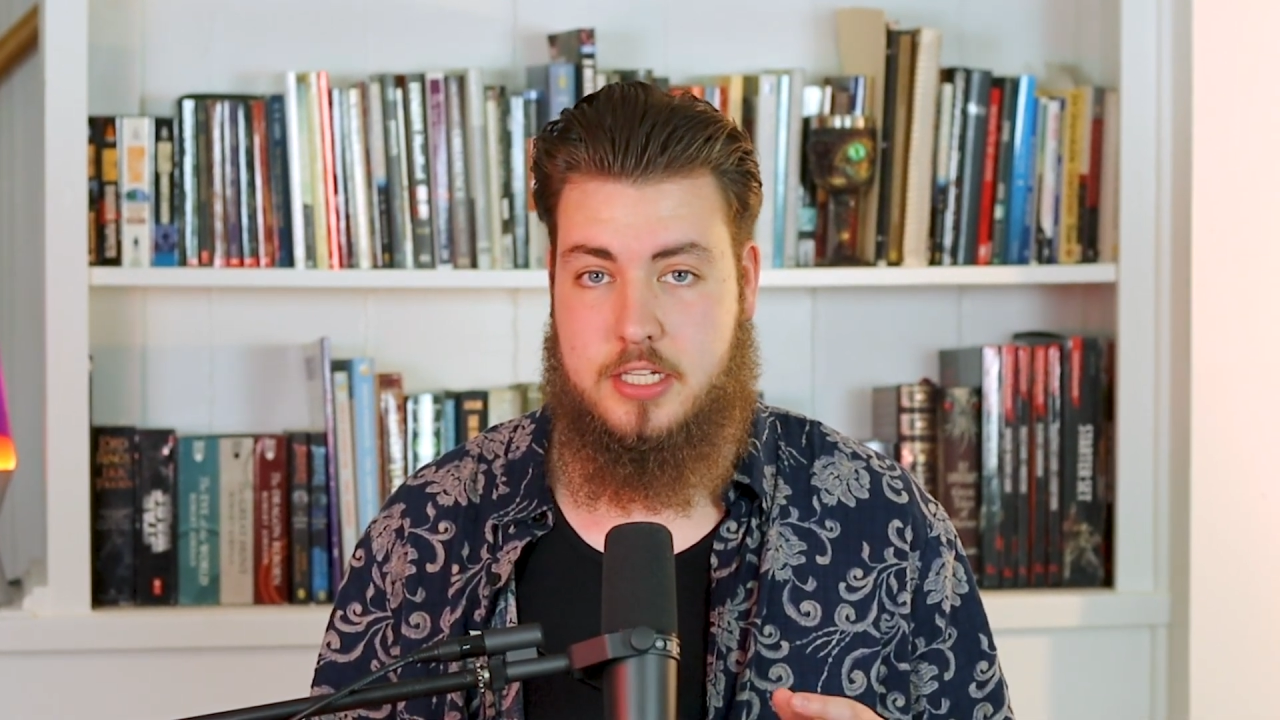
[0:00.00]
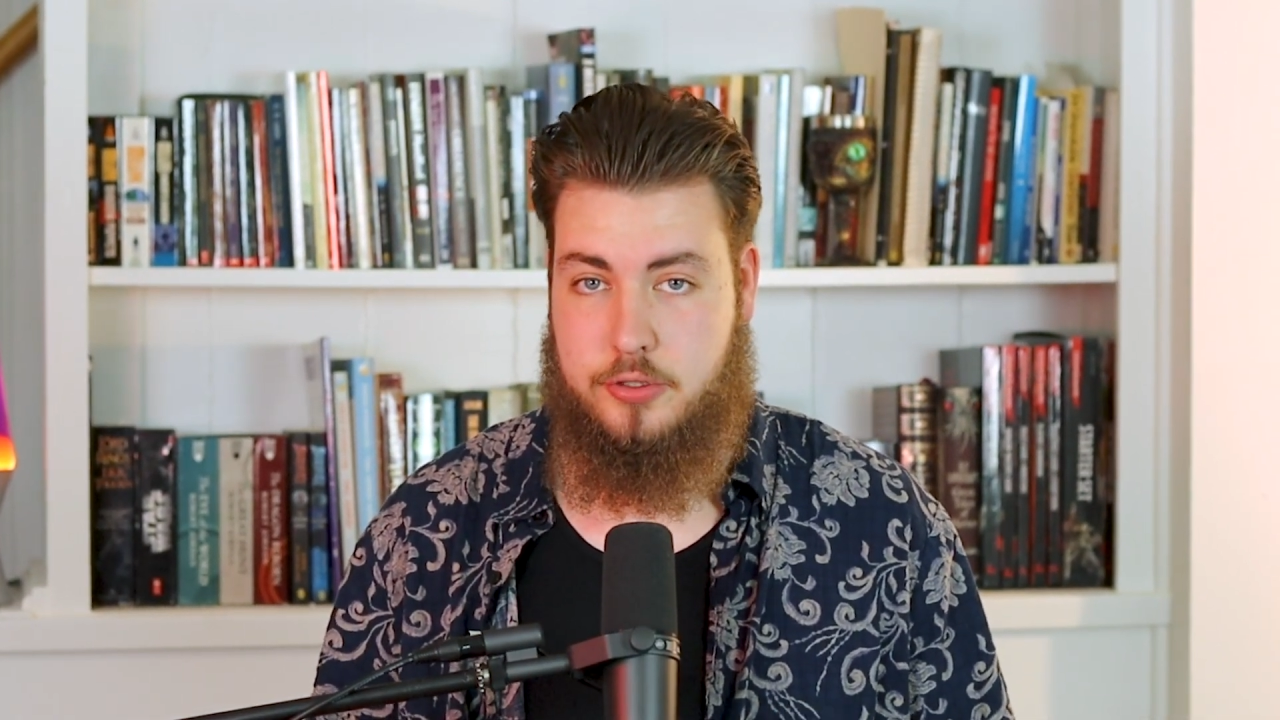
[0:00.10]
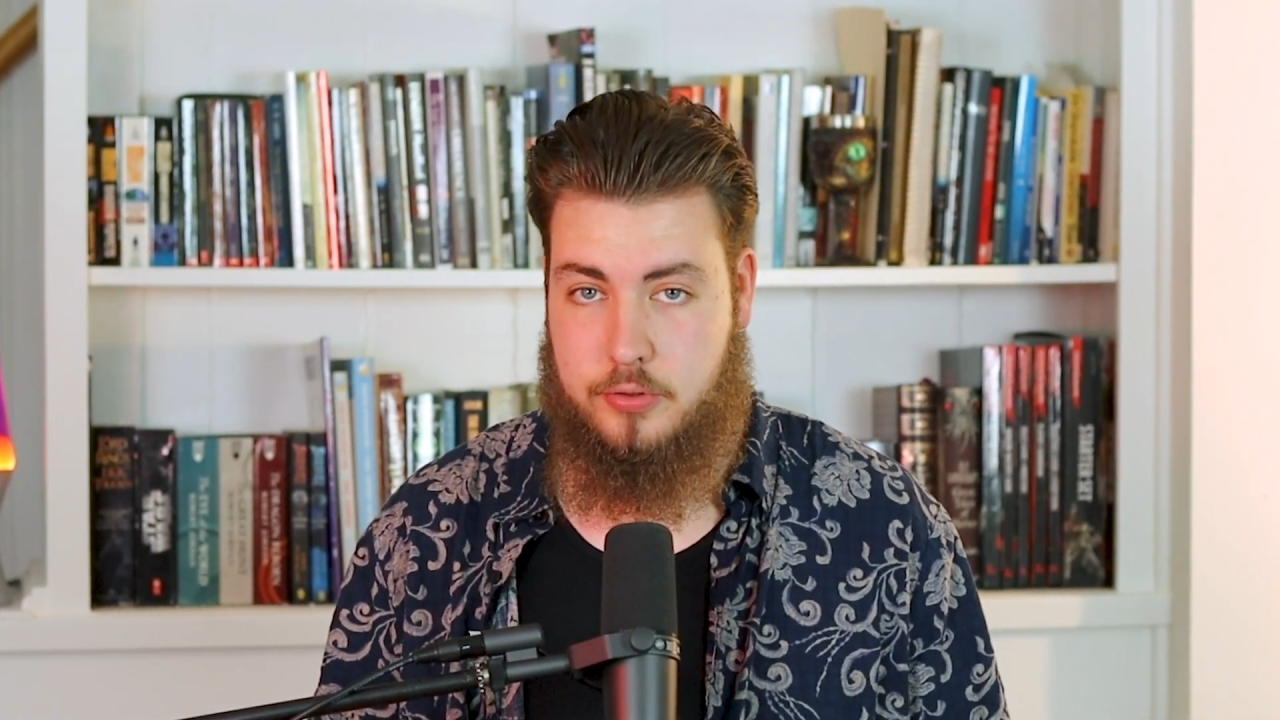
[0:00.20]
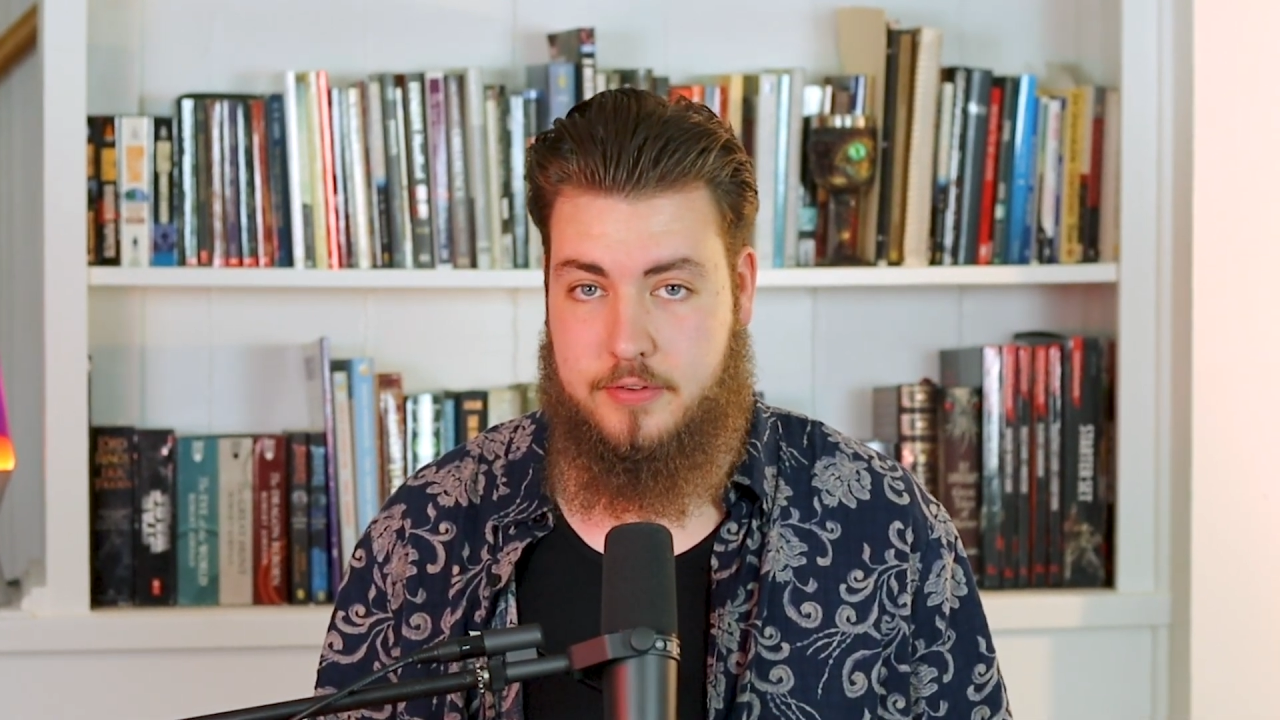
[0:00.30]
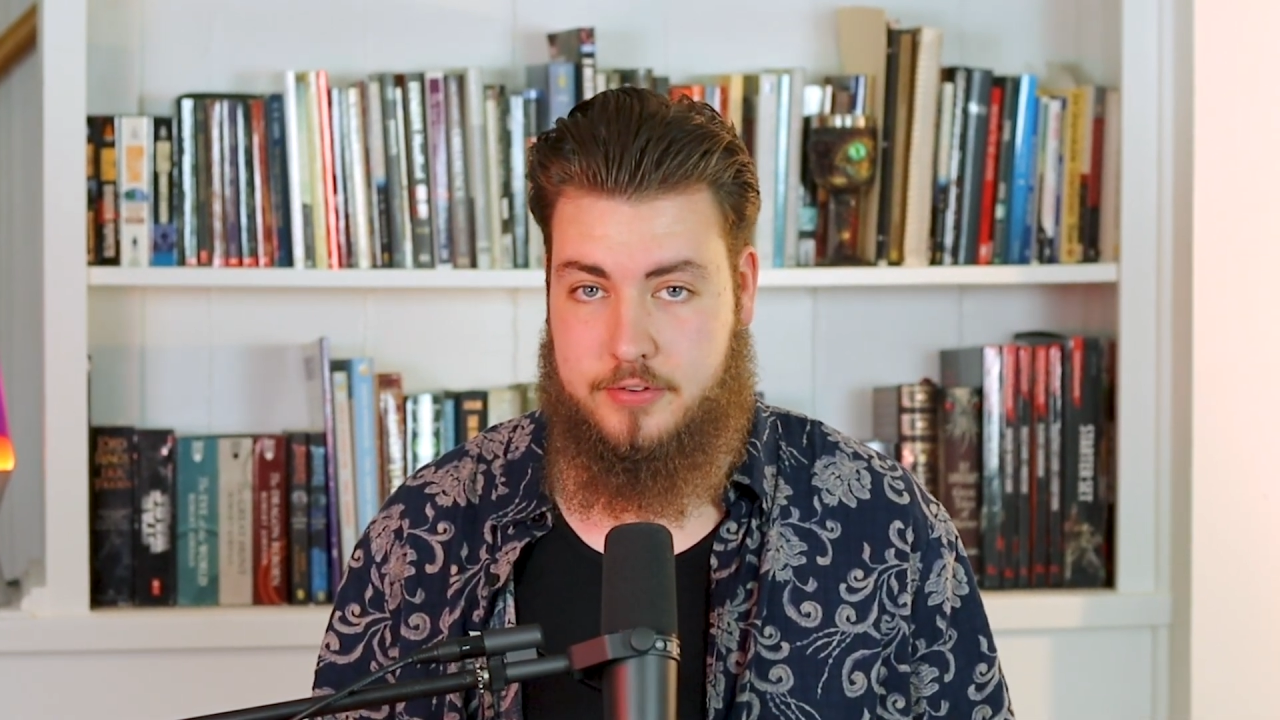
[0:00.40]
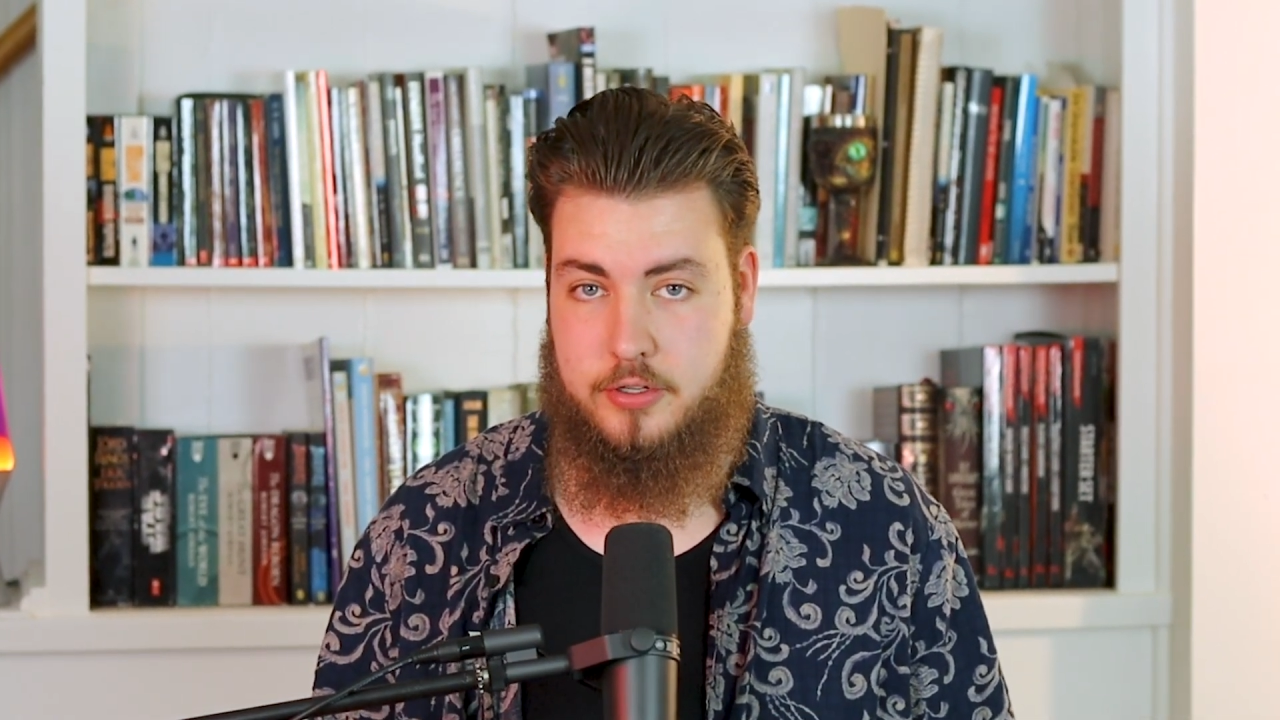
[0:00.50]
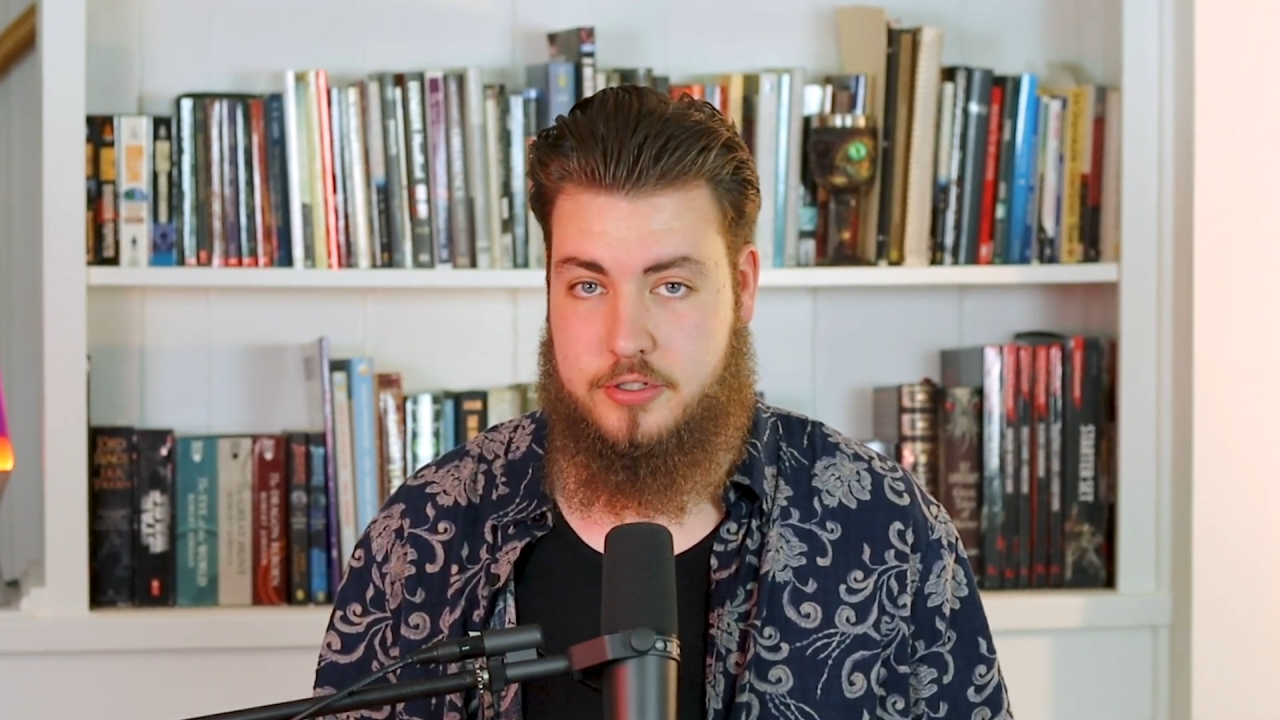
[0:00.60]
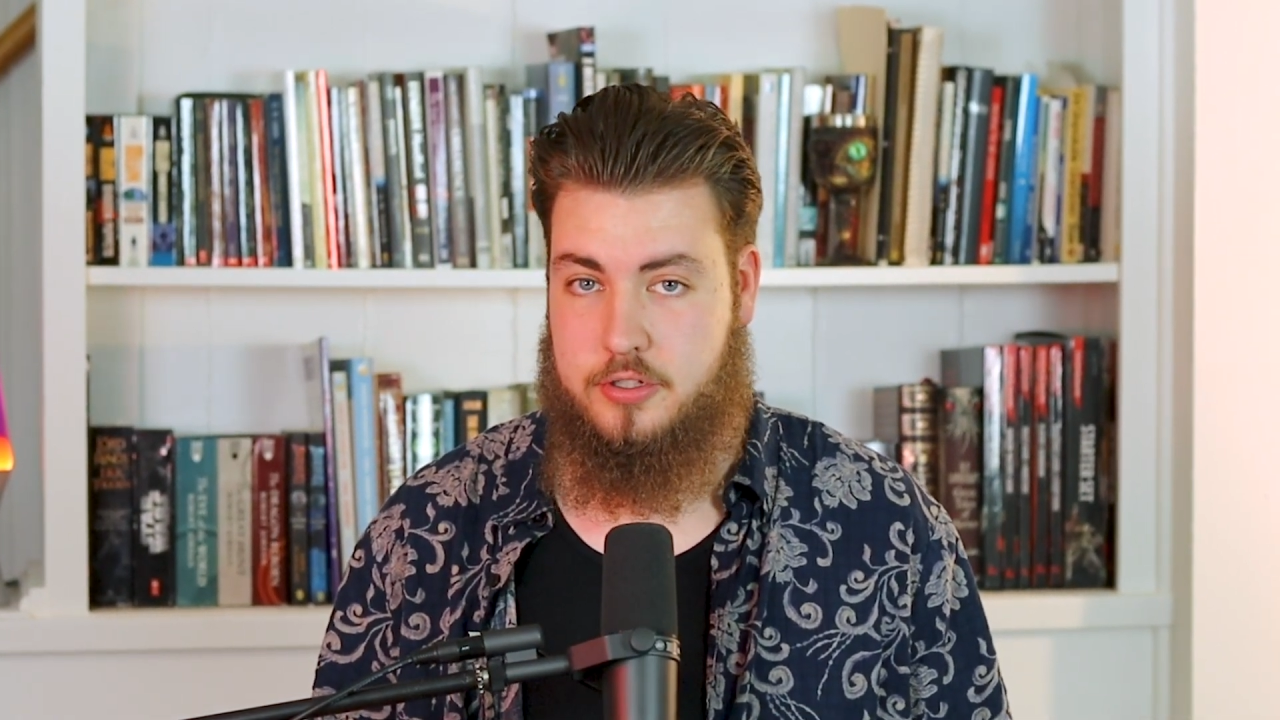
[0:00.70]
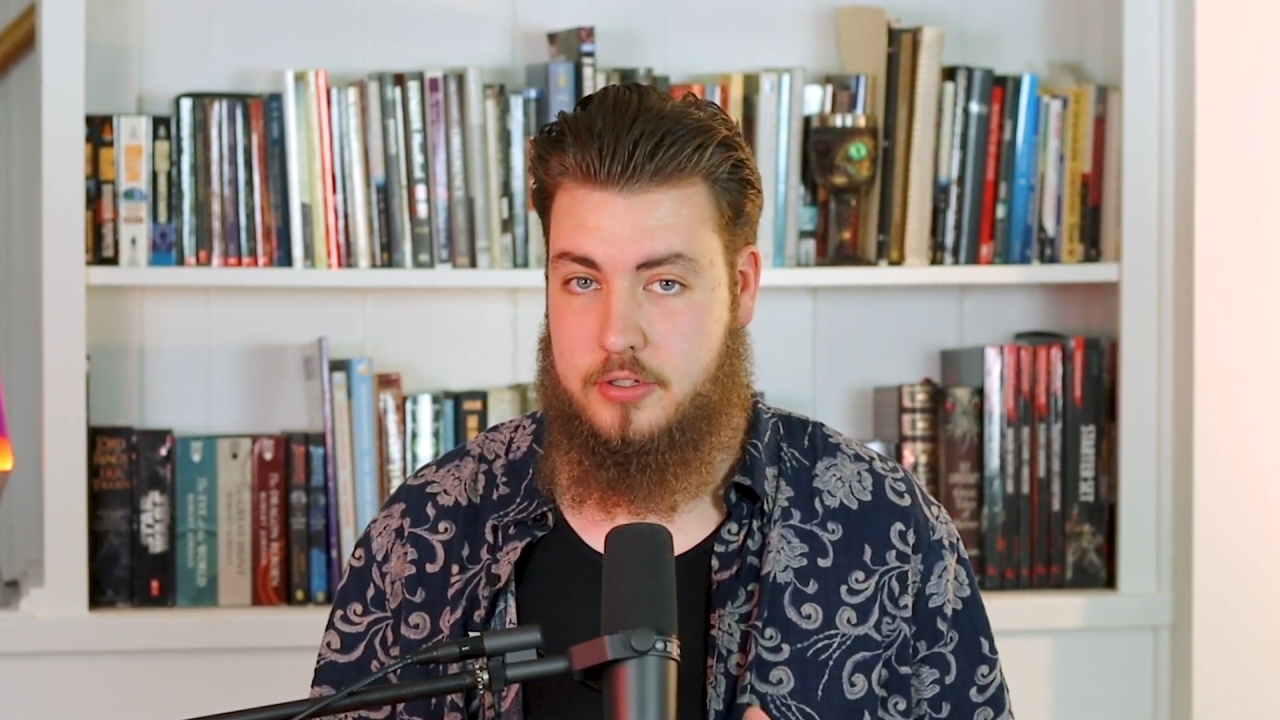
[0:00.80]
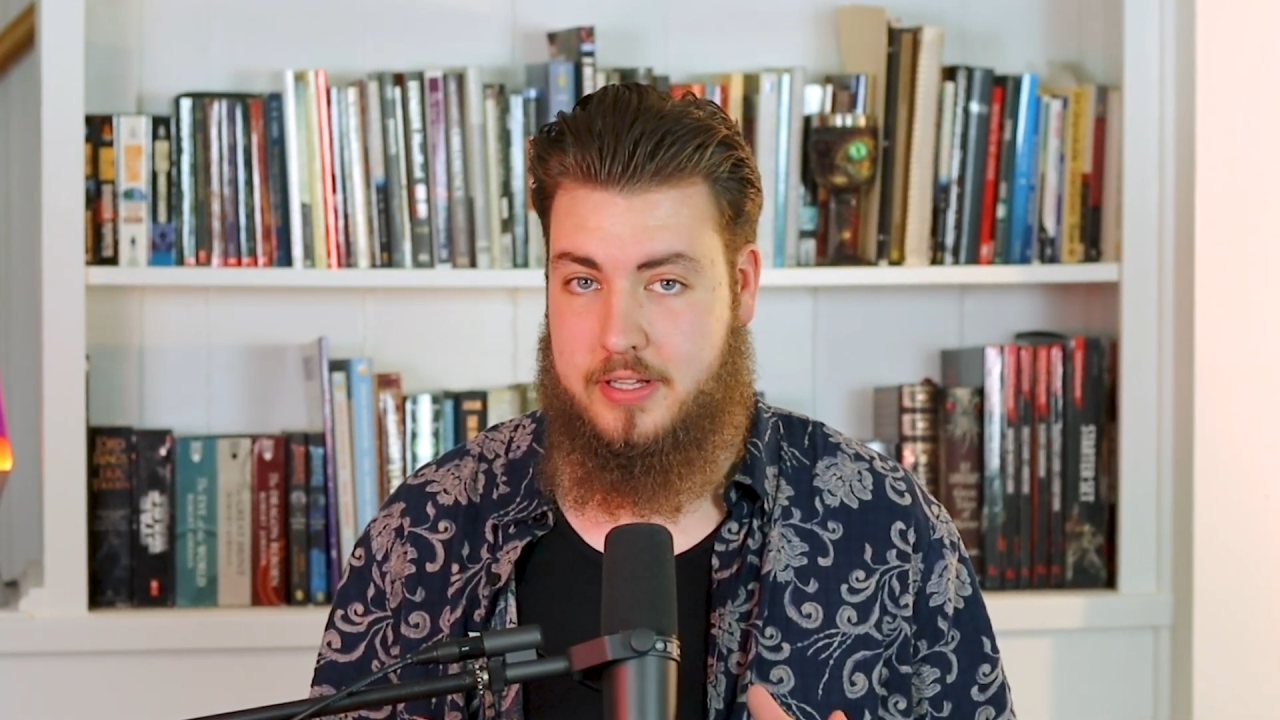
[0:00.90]

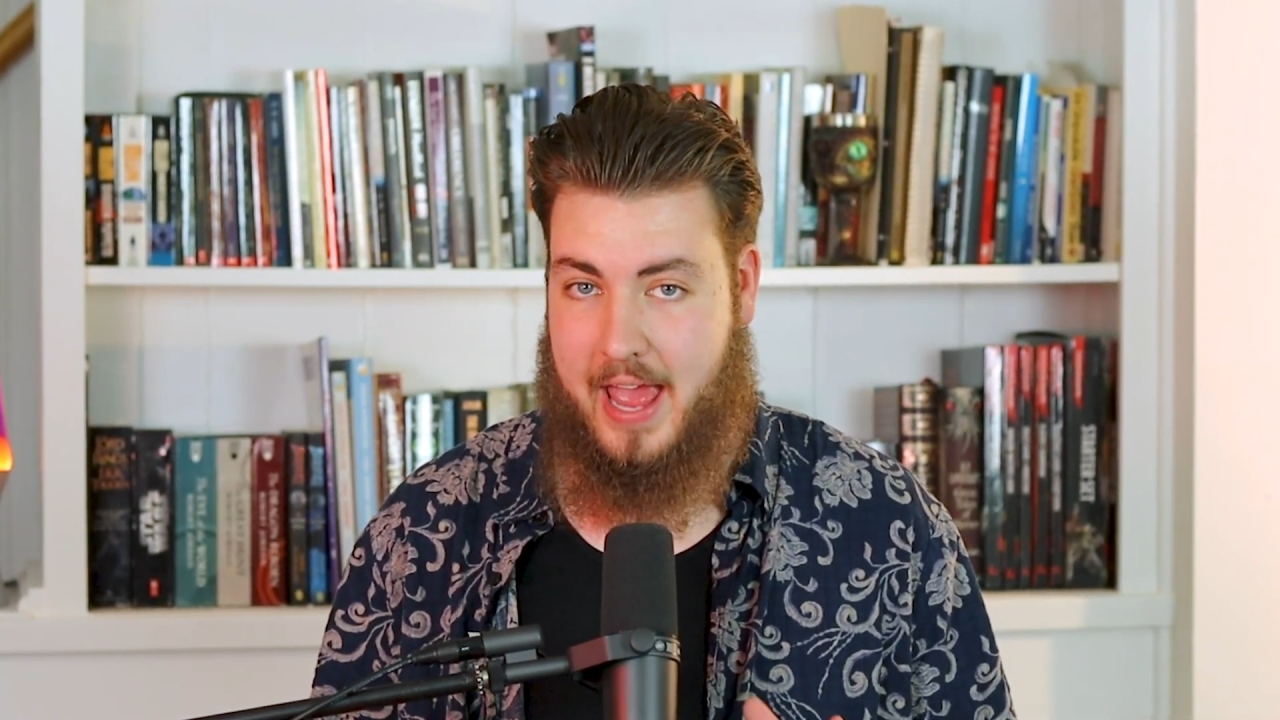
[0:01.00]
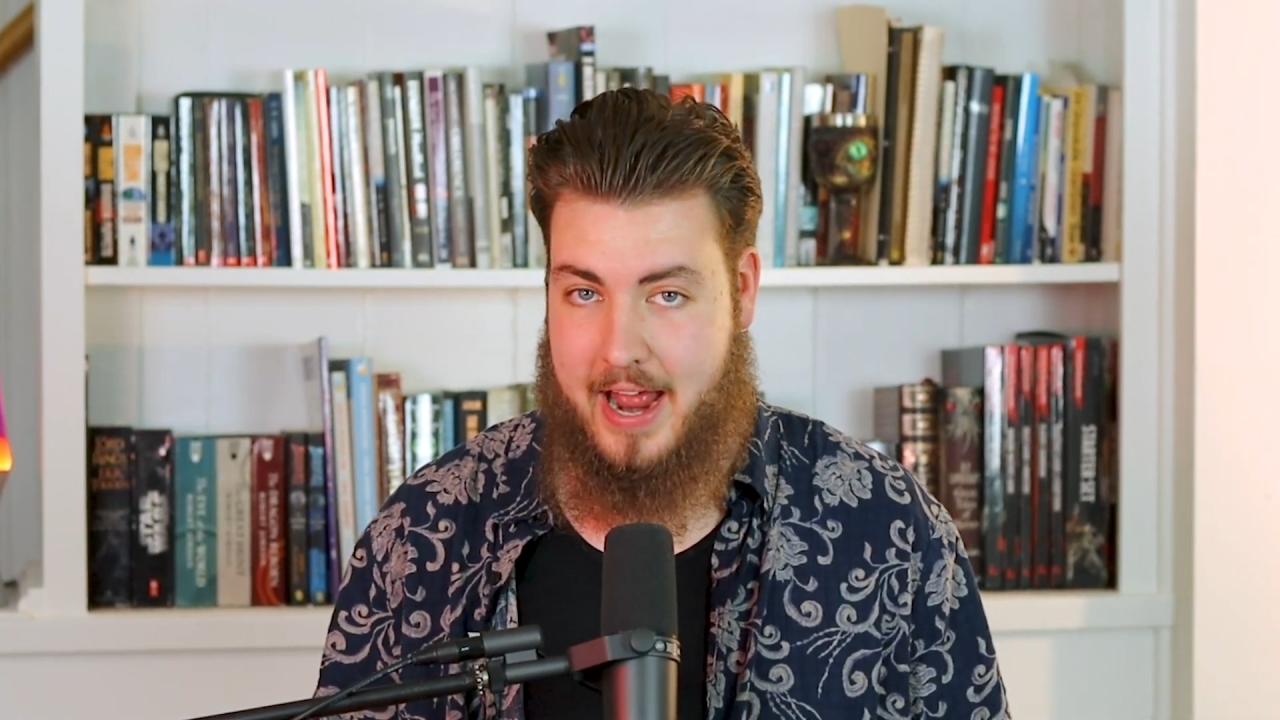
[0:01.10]
Universal